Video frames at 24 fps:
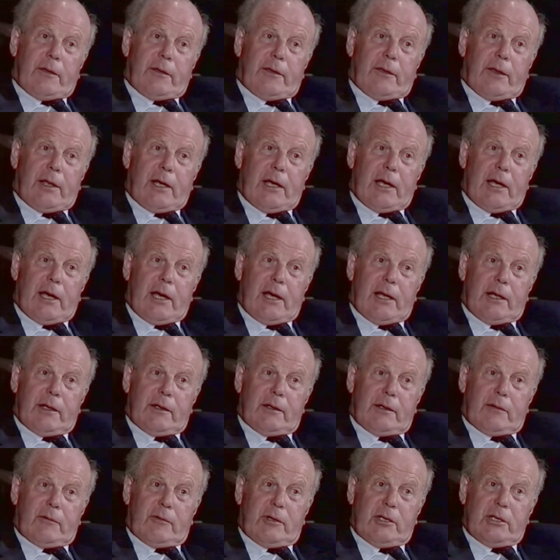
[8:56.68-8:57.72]
they
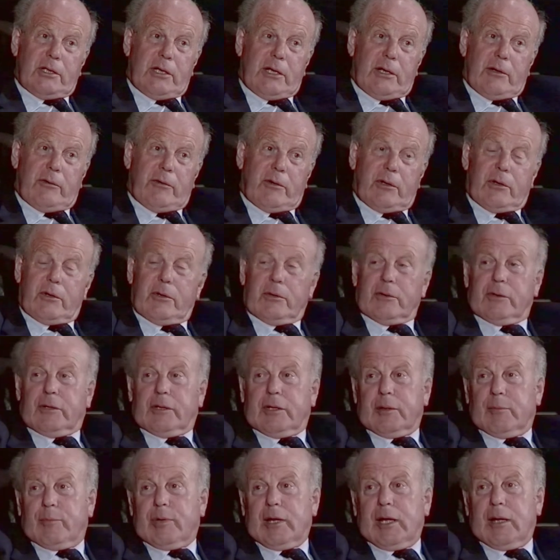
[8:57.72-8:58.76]
had originally
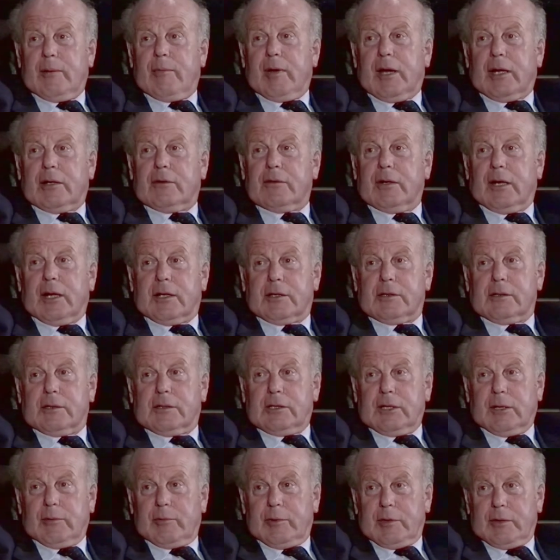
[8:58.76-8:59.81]
recorded the playback tracks at
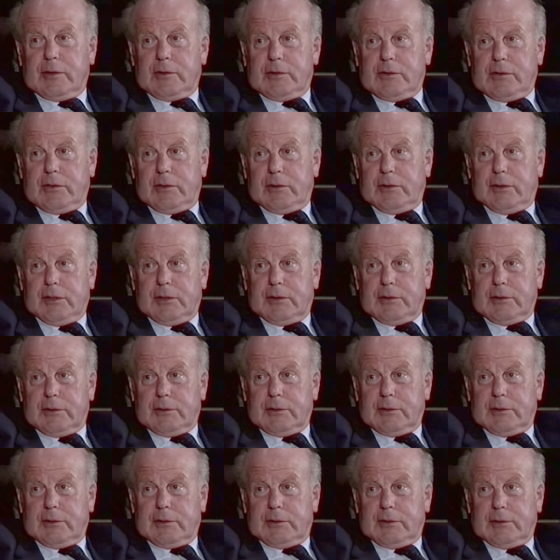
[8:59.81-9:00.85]
Wijgerden Studios
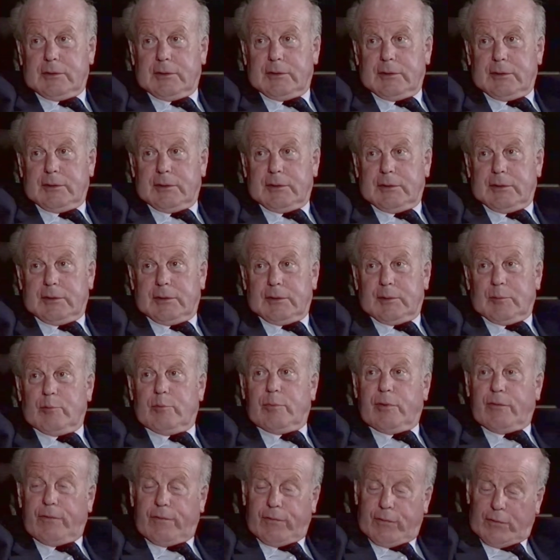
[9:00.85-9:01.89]

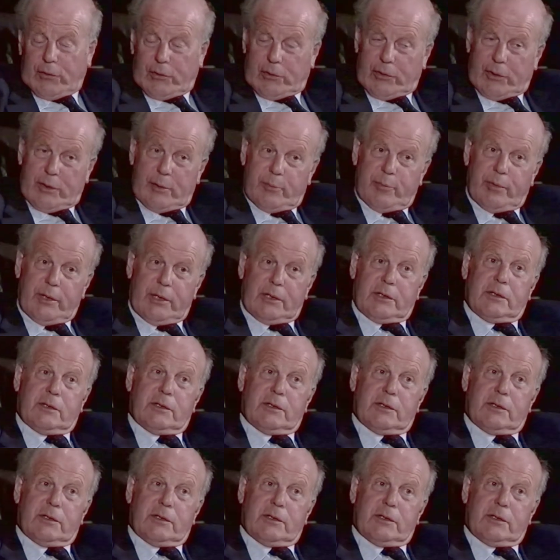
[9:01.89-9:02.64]
before the picture